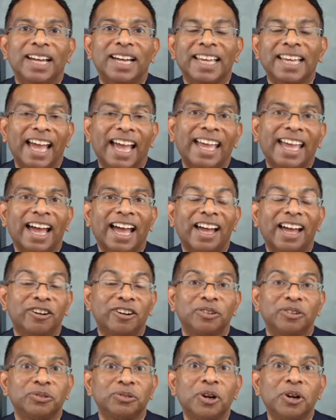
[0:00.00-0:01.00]
AI
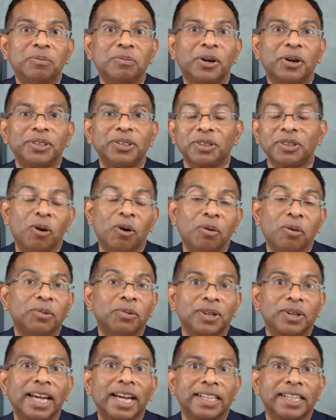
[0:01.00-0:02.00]
or a robot, or
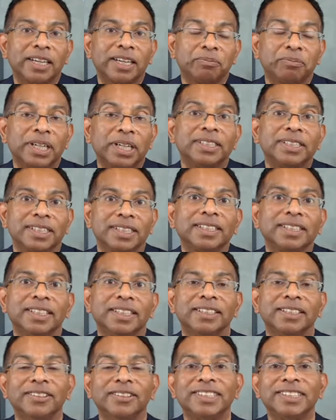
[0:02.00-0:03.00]
more likely a person
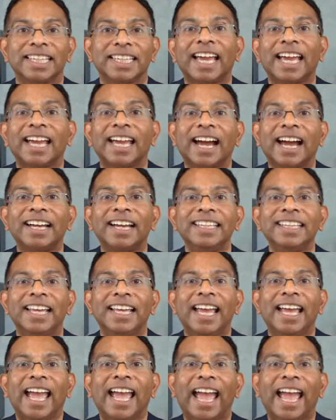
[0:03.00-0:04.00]
using AI.
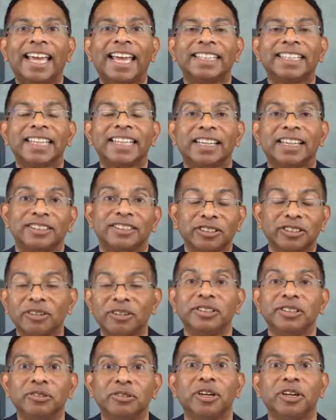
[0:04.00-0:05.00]
And so
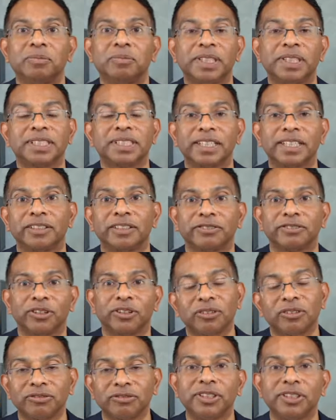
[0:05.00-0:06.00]
you've got to be skilled
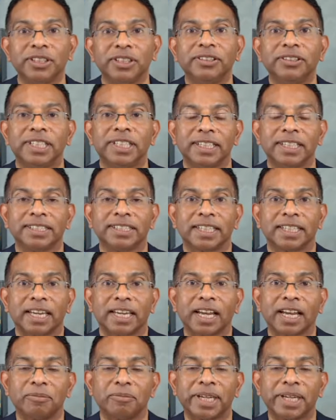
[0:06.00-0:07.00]
for new things that are
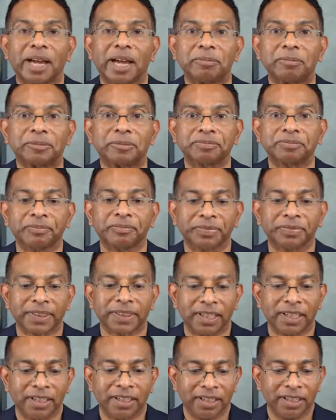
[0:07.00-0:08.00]
coming up.
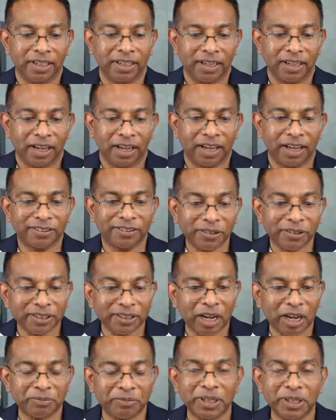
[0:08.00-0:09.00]

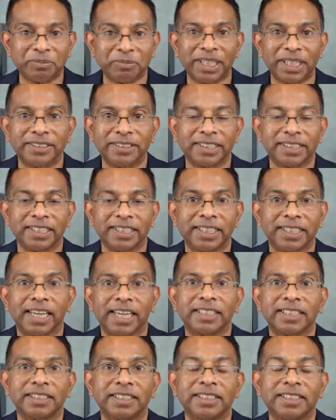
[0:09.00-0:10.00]
I'm really pleased to see
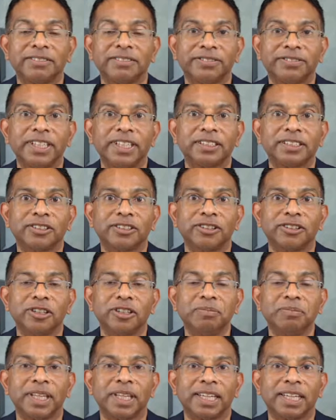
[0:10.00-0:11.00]
that this is the first
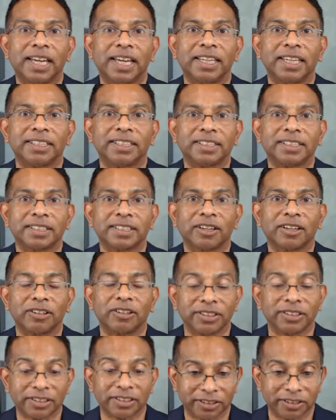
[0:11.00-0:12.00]
group that has
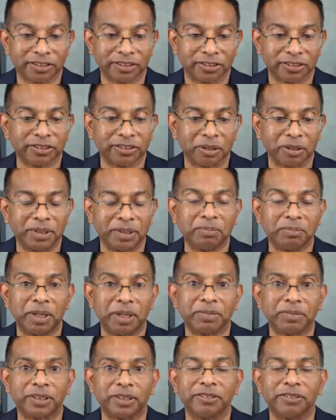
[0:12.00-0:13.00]
got so many
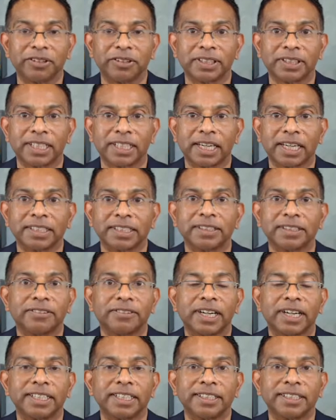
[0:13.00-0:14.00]
people who've got that answer
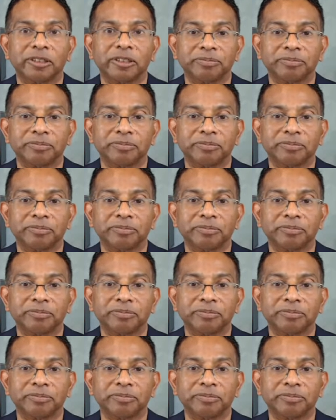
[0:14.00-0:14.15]
right.